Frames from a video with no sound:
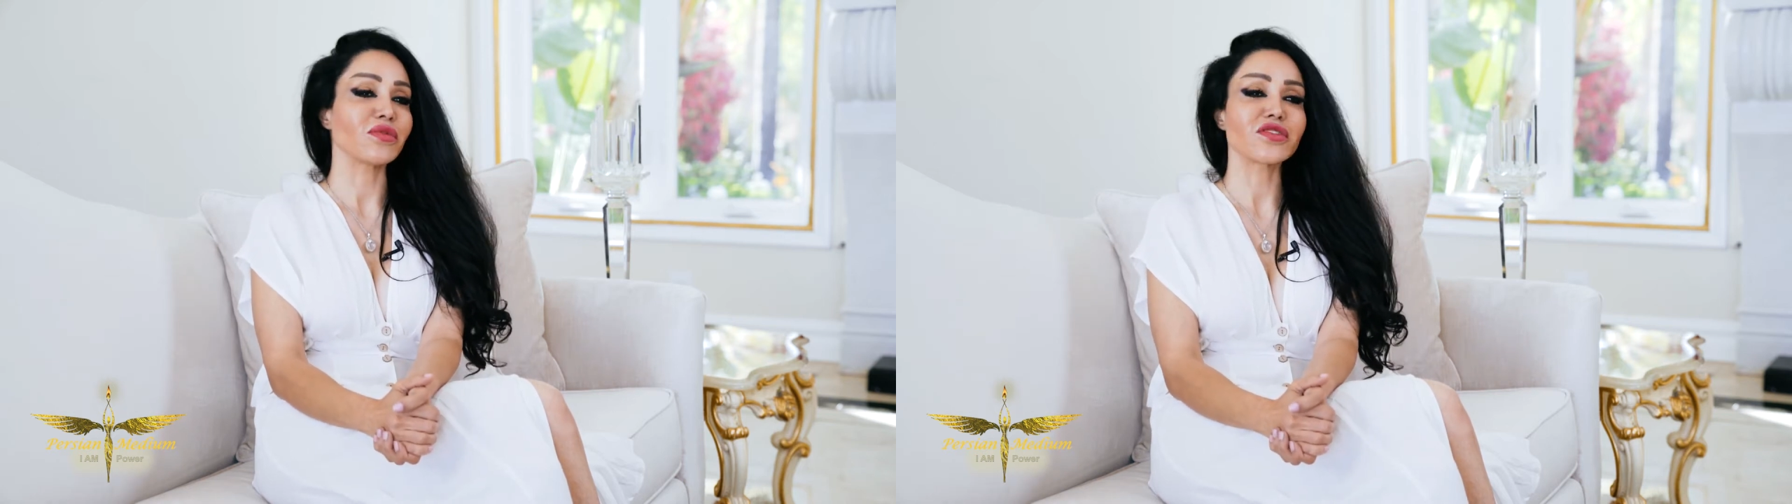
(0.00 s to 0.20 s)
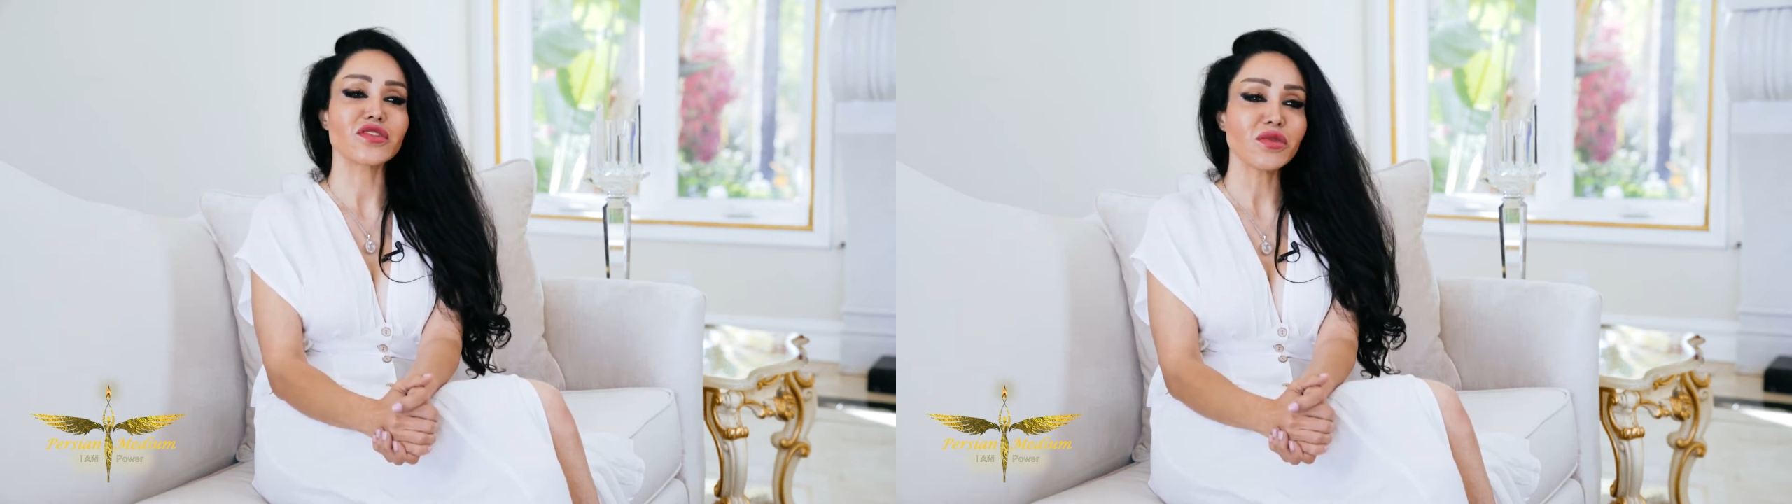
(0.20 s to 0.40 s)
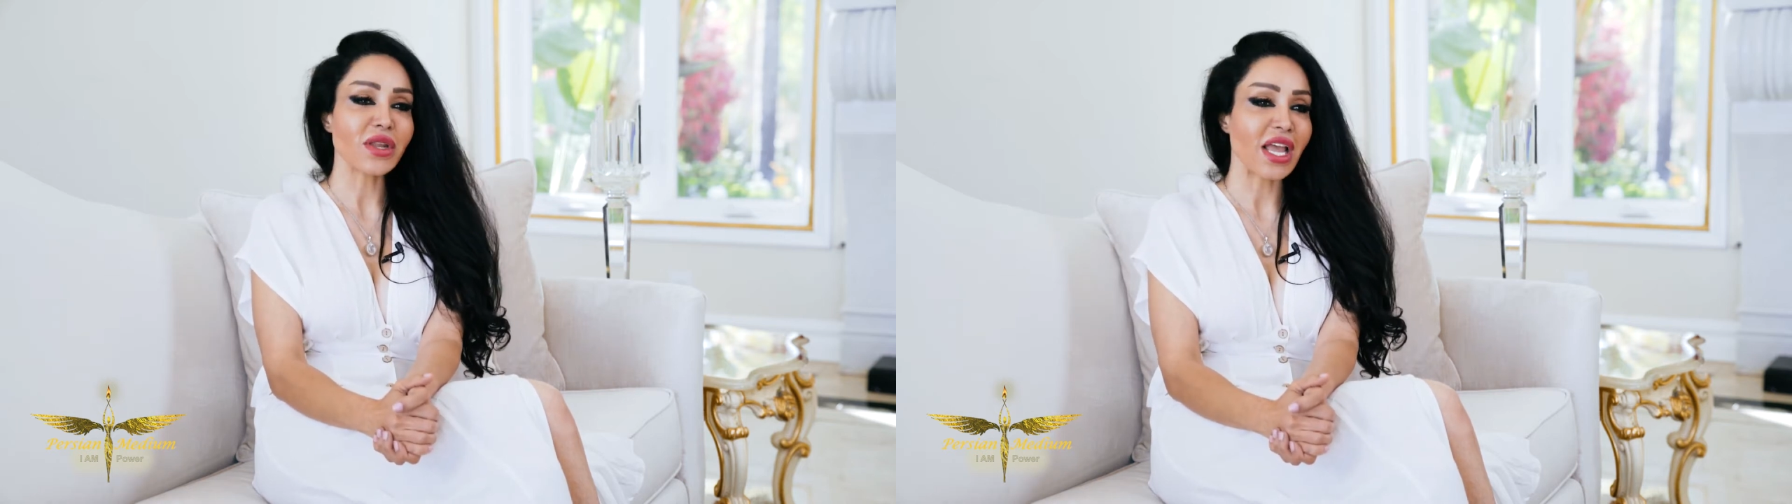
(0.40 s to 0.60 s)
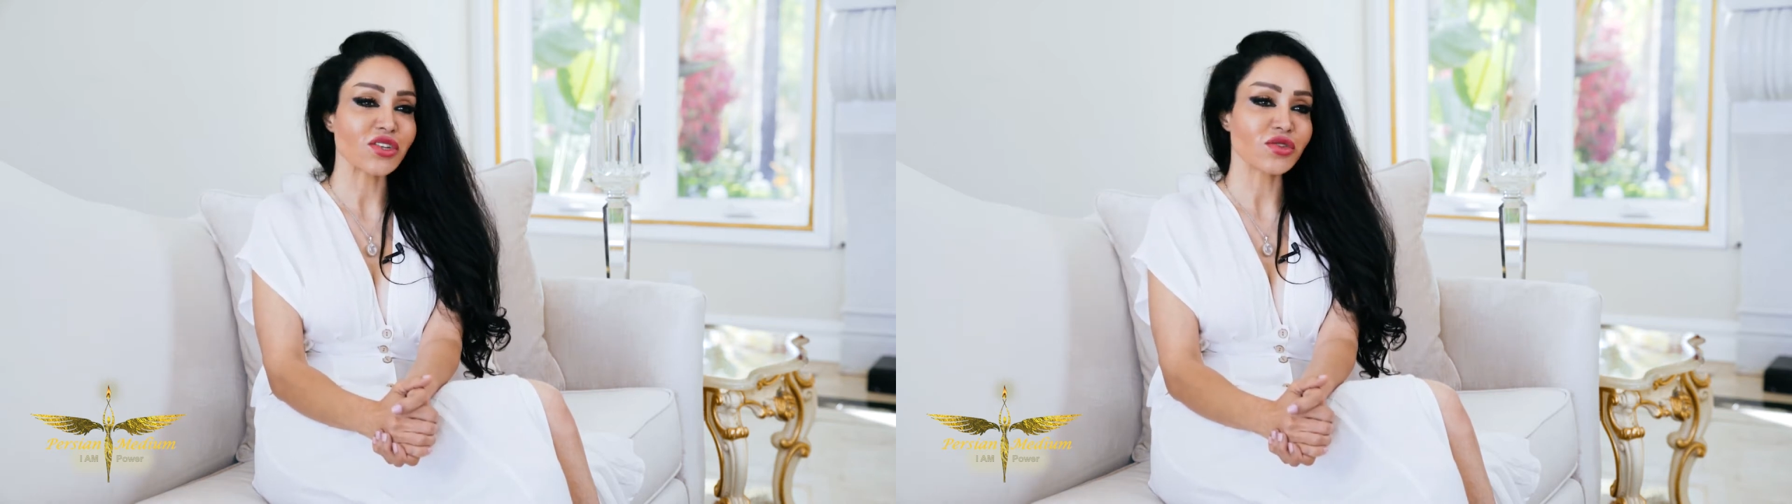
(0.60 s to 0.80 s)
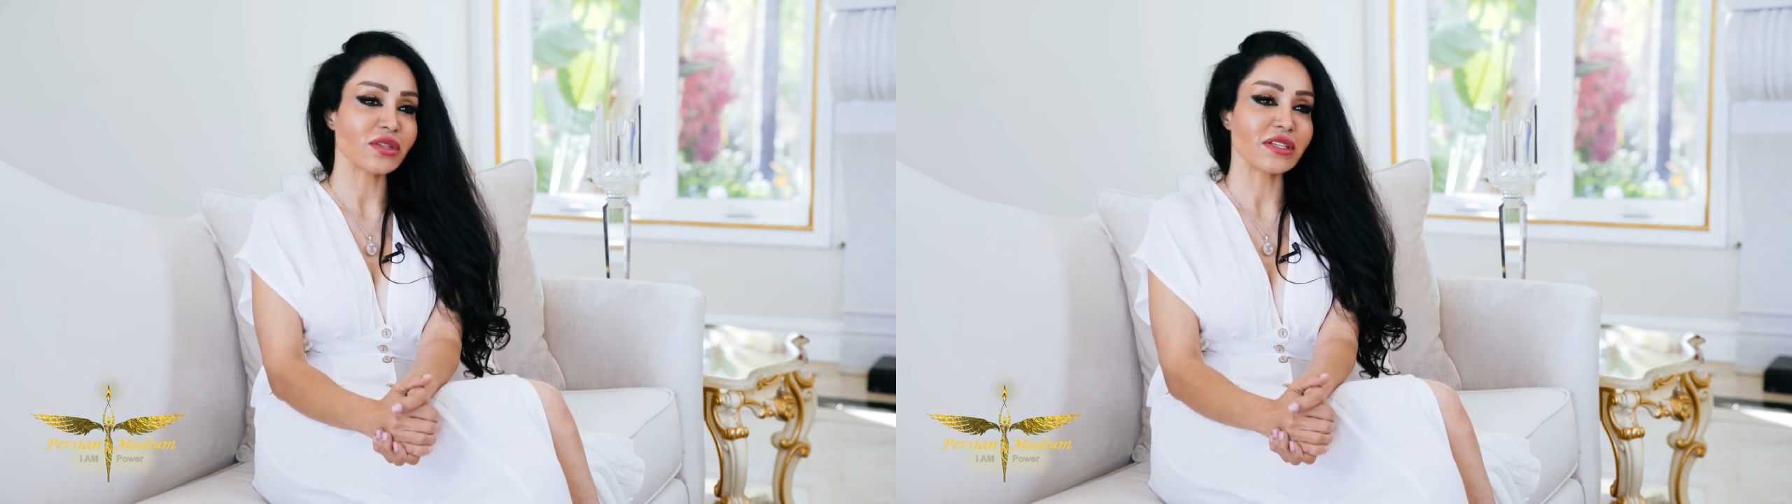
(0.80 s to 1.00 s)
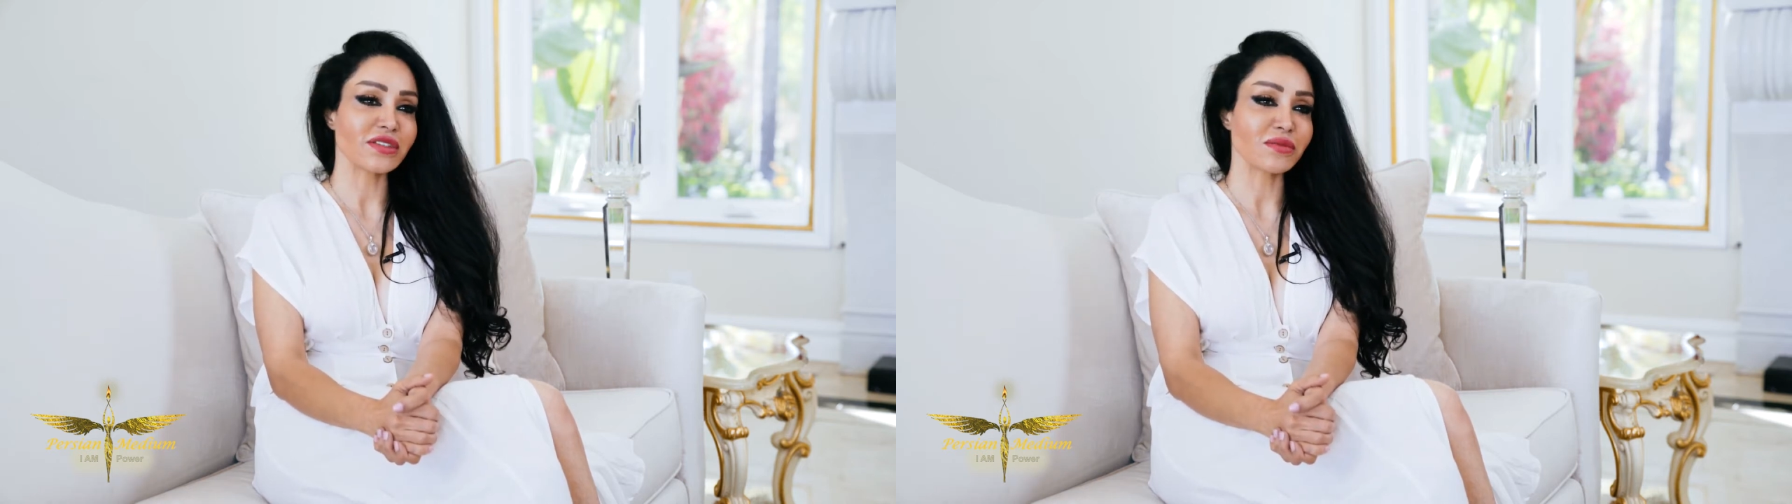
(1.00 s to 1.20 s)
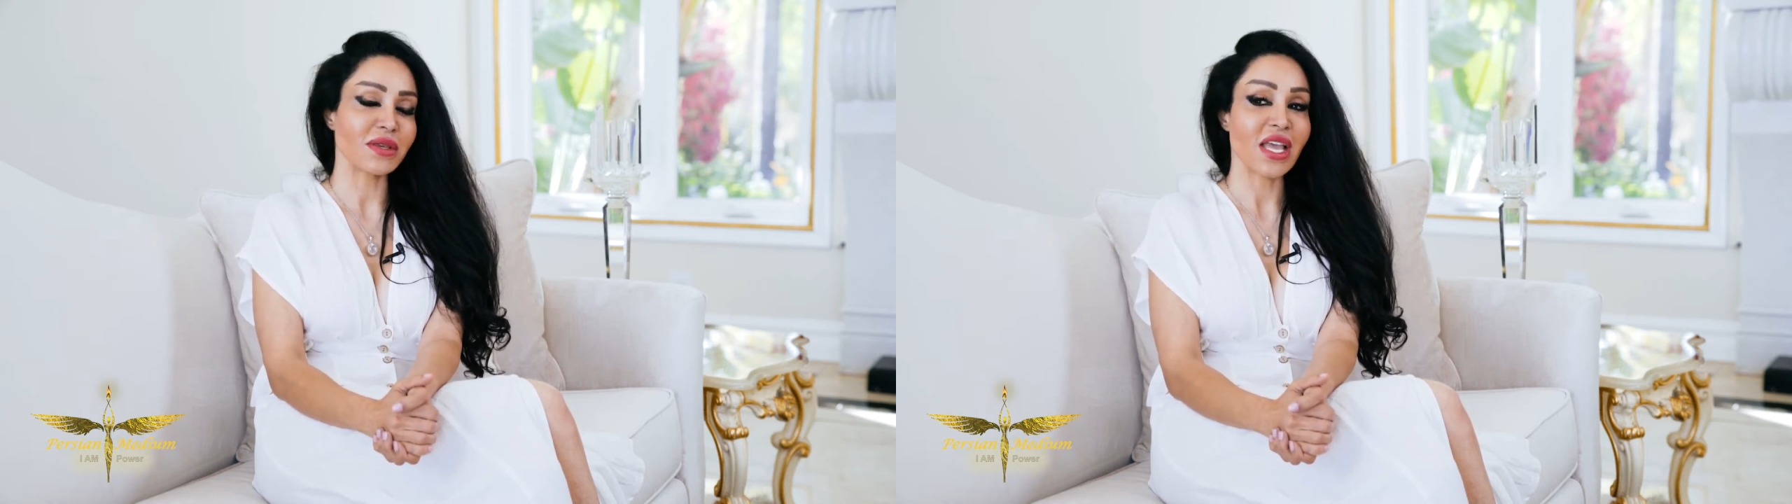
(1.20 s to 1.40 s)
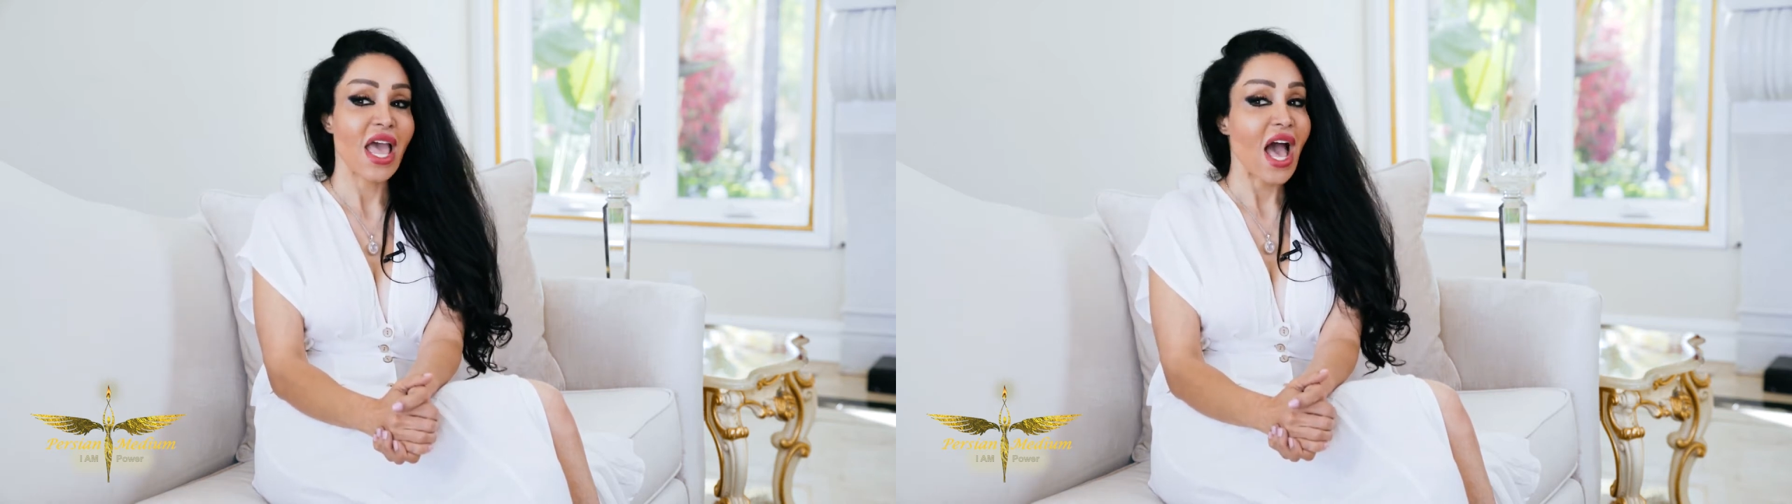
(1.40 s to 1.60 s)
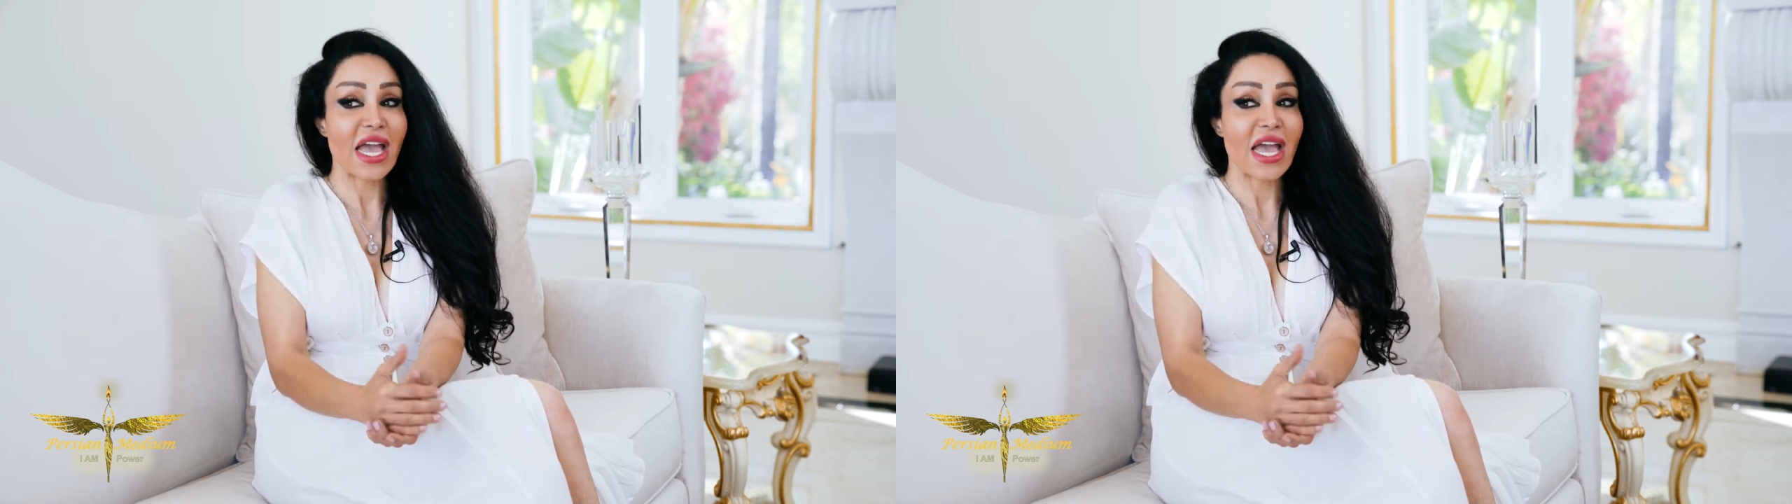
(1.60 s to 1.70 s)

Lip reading: so naturally to me.